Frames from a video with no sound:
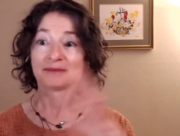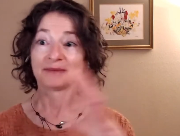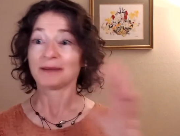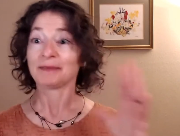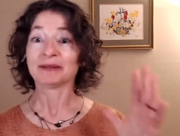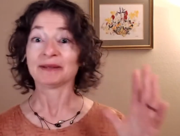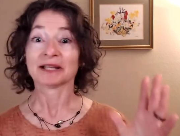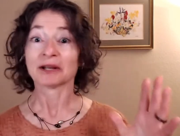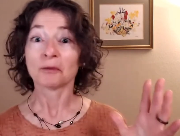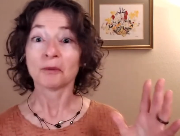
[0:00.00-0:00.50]

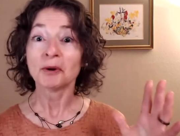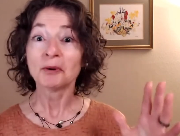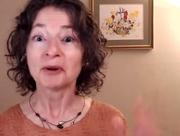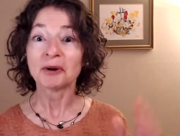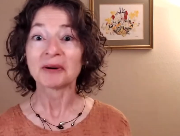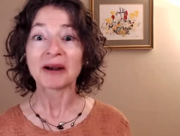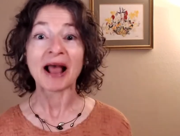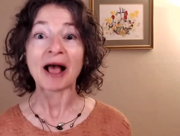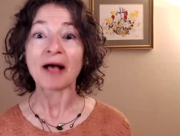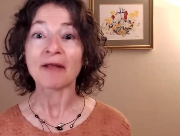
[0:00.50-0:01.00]
maybe a little woo
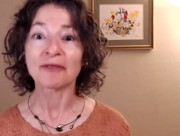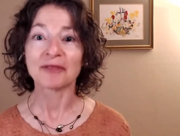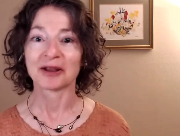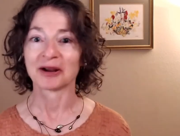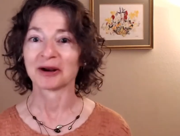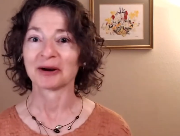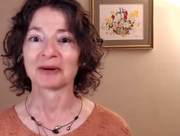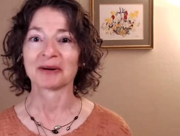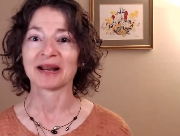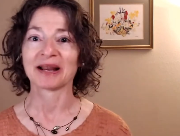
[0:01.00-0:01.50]
woo and out
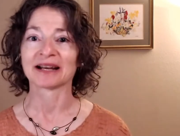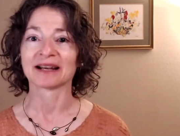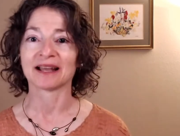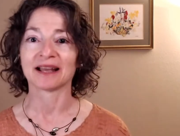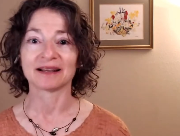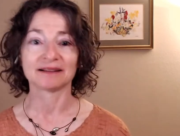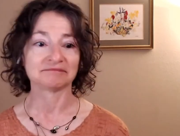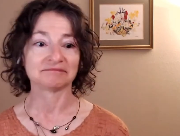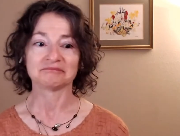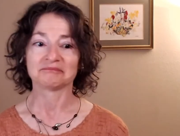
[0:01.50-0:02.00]
there, and
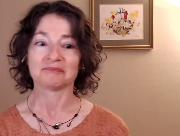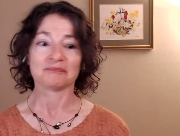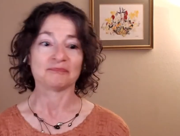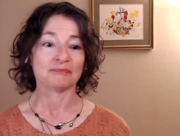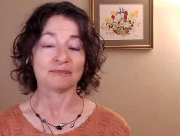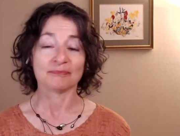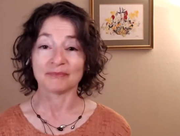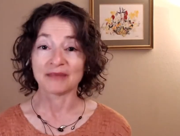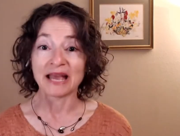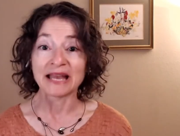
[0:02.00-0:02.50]
like,
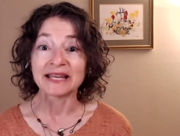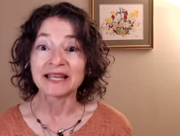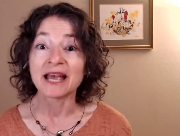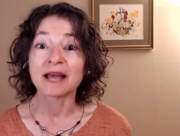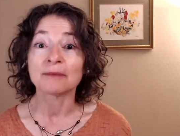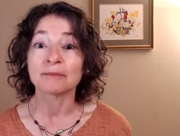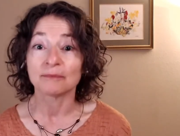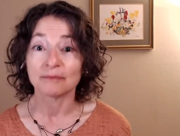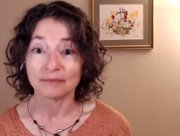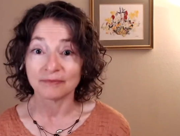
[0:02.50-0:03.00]
and
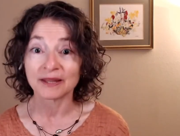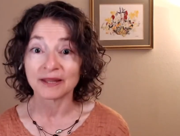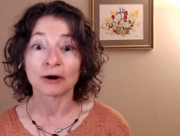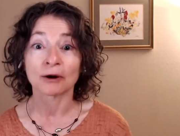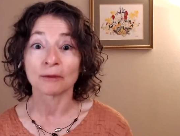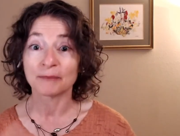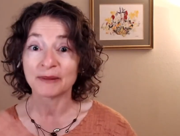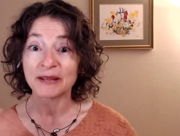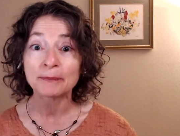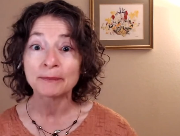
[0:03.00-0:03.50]
yet there
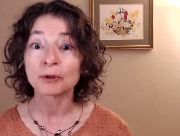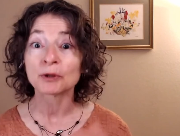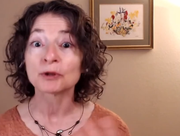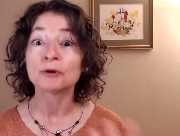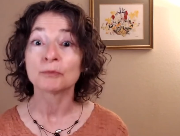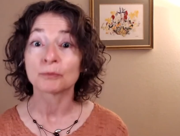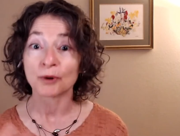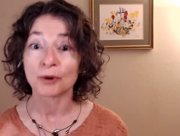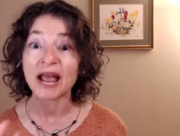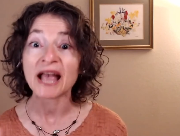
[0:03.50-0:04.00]
are people
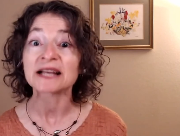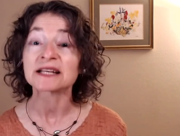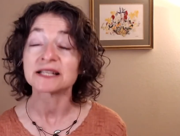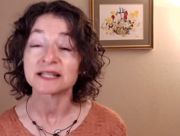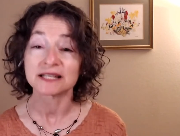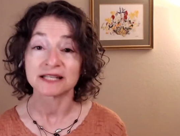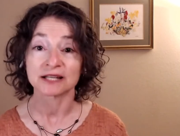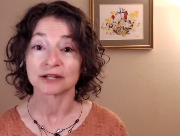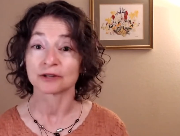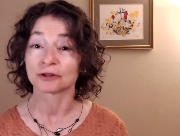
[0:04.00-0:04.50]
who
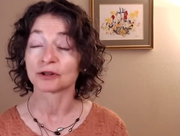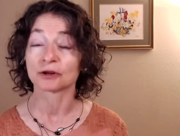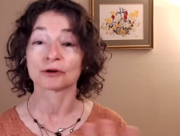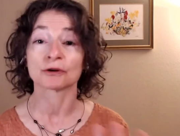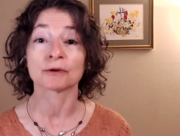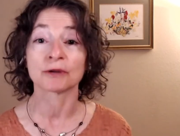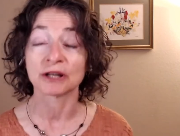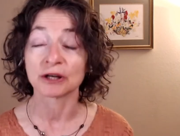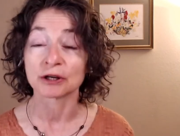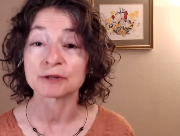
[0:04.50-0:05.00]
practice that.
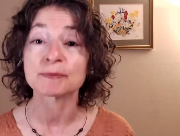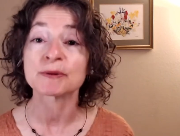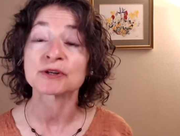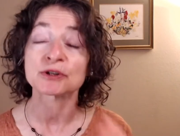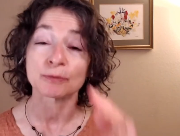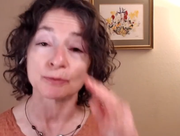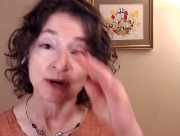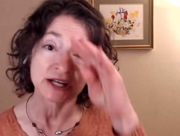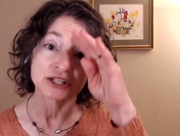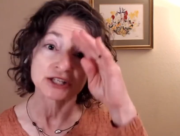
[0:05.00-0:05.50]
They're you know special
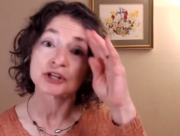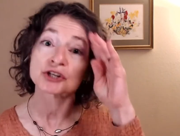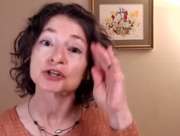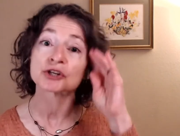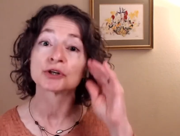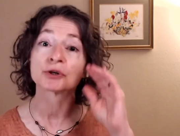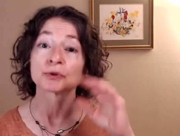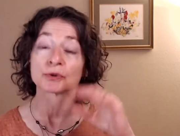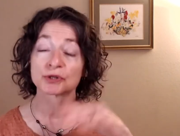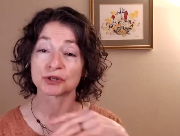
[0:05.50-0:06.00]

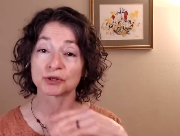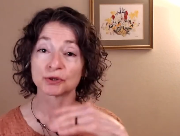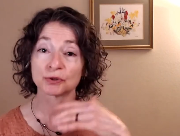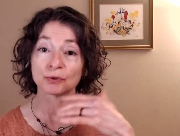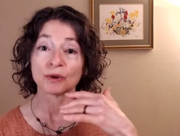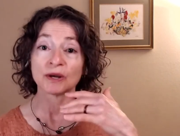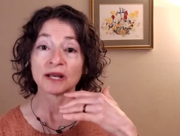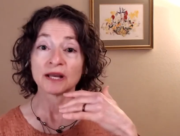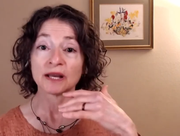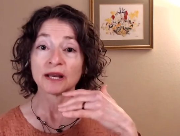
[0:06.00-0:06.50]
practitioners
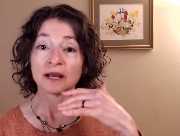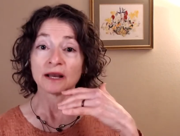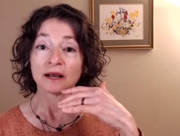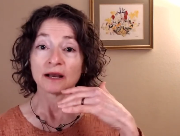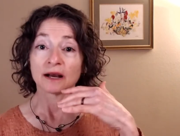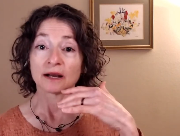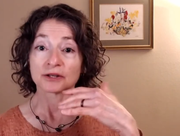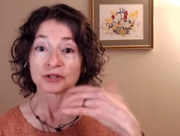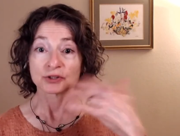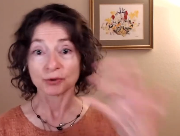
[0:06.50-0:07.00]
who
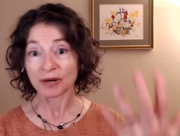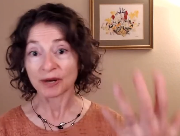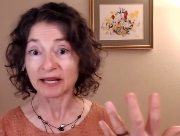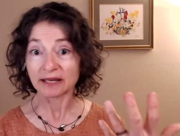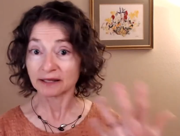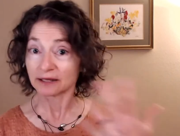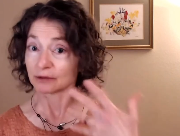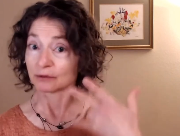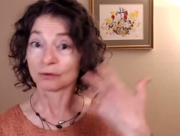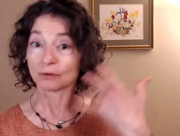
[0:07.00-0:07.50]
uh,
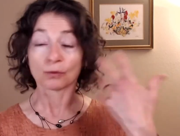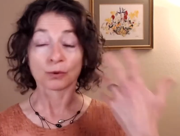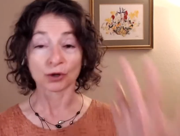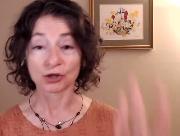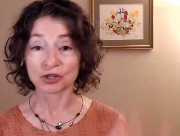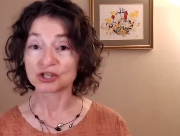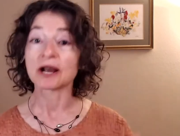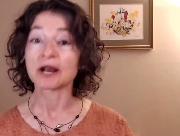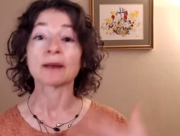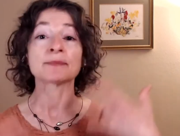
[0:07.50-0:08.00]
train you know
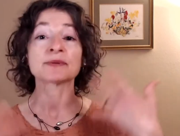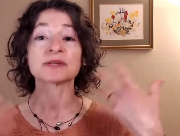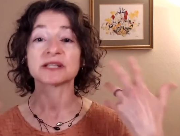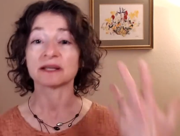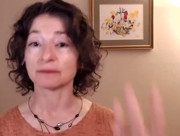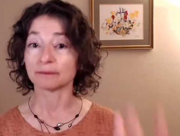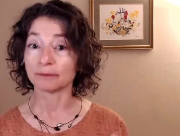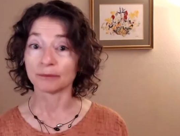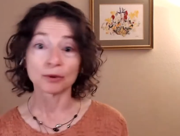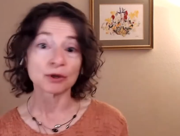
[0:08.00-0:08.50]
workshops
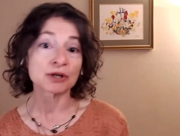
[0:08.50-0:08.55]
and